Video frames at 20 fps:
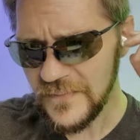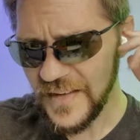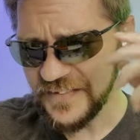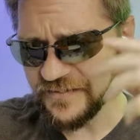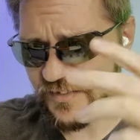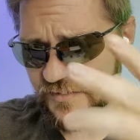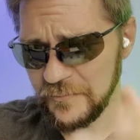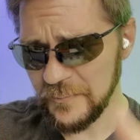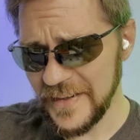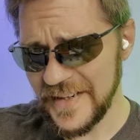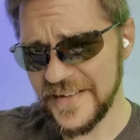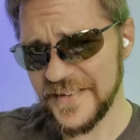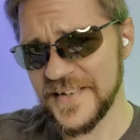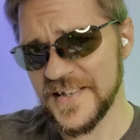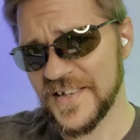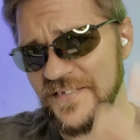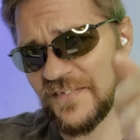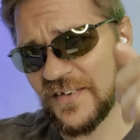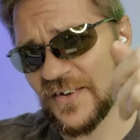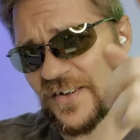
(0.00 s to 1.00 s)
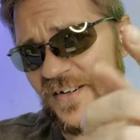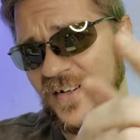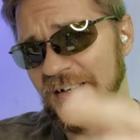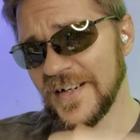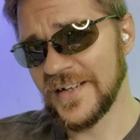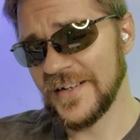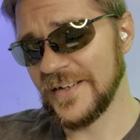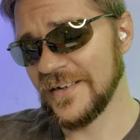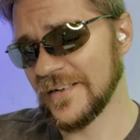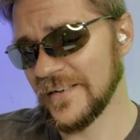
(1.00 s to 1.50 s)
If you've made it this far,
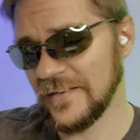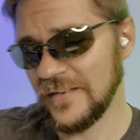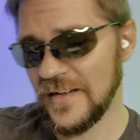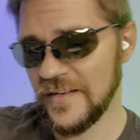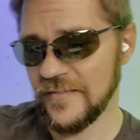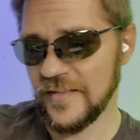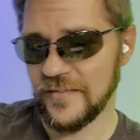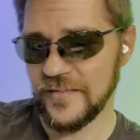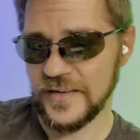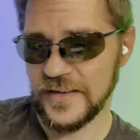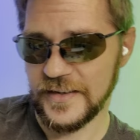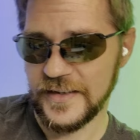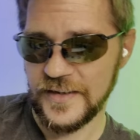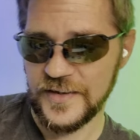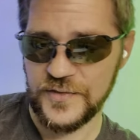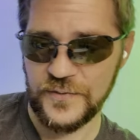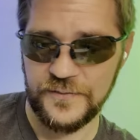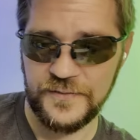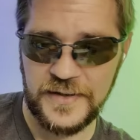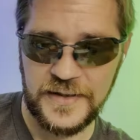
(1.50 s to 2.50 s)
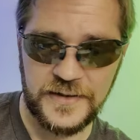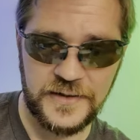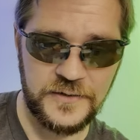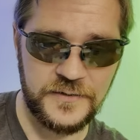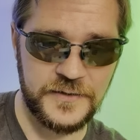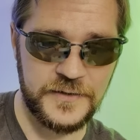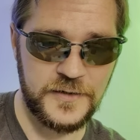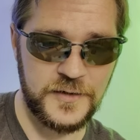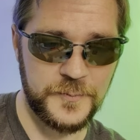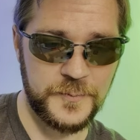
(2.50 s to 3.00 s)
you're gonna love everything else we've got
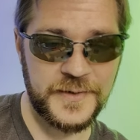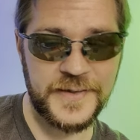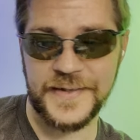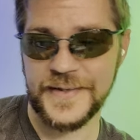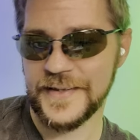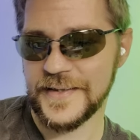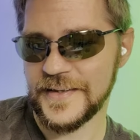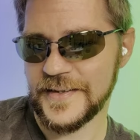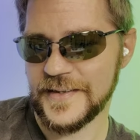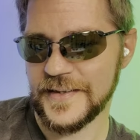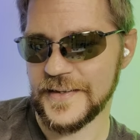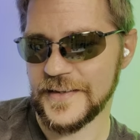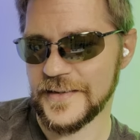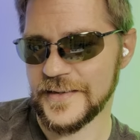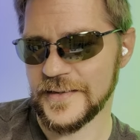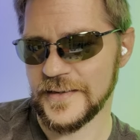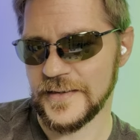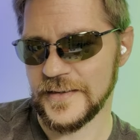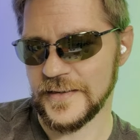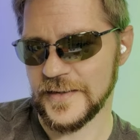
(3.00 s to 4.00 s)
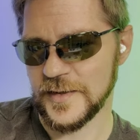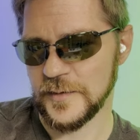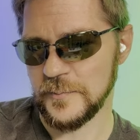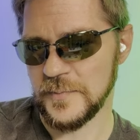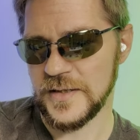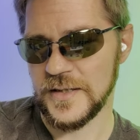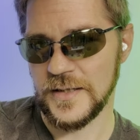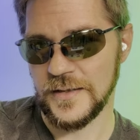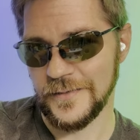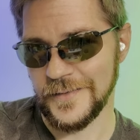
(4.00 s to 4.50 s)
going on, because this is, uh, to
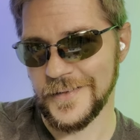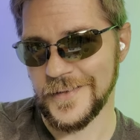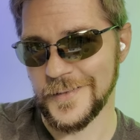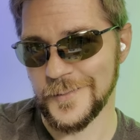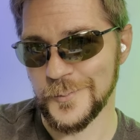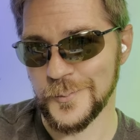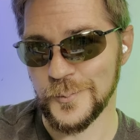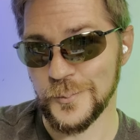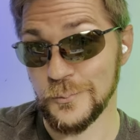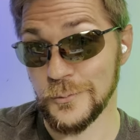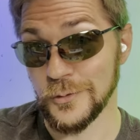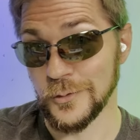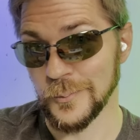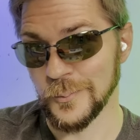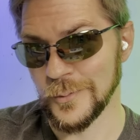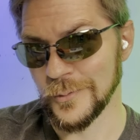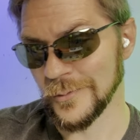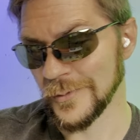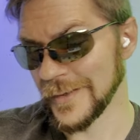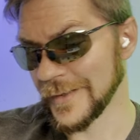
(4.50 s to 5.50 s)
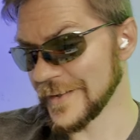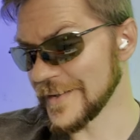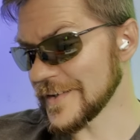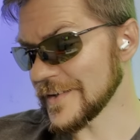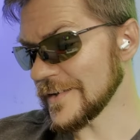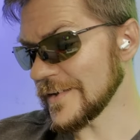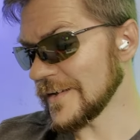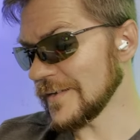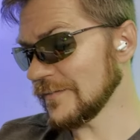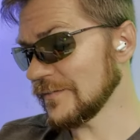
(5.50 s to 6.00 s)
me, the more boring
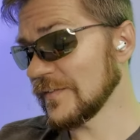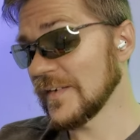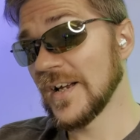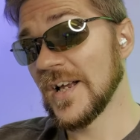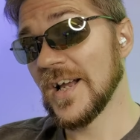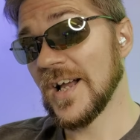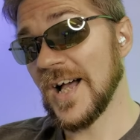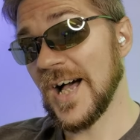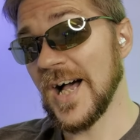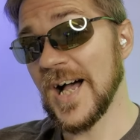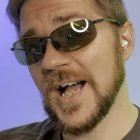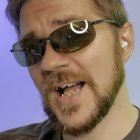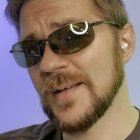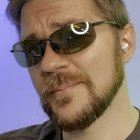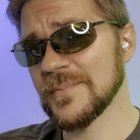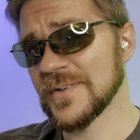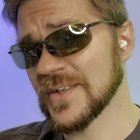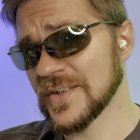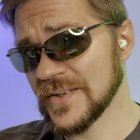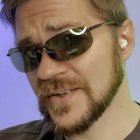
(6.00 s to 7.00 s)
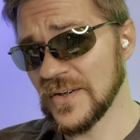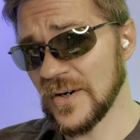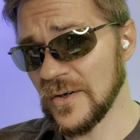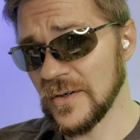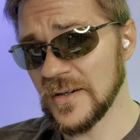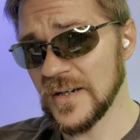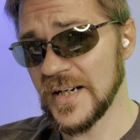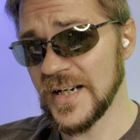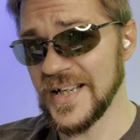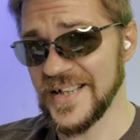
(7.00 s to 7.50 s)
stuff. I'm
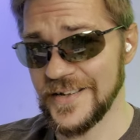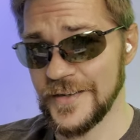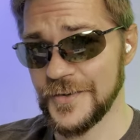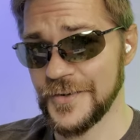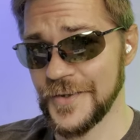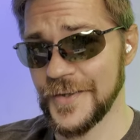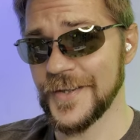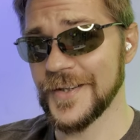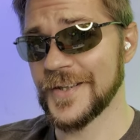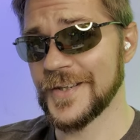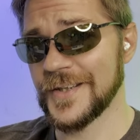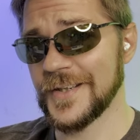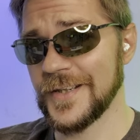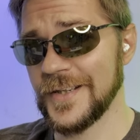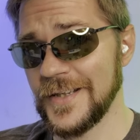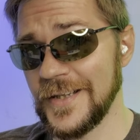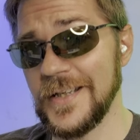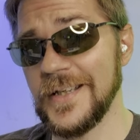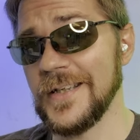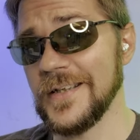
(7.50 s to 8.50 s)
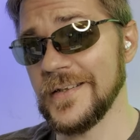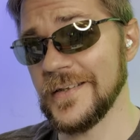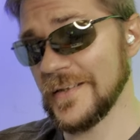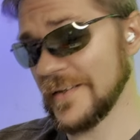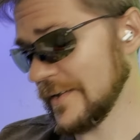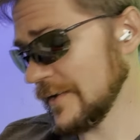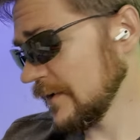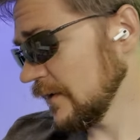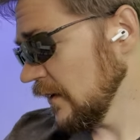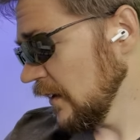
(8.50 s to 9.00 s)
sorry, it just
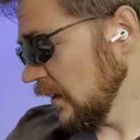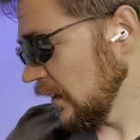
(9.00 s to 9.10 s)
is.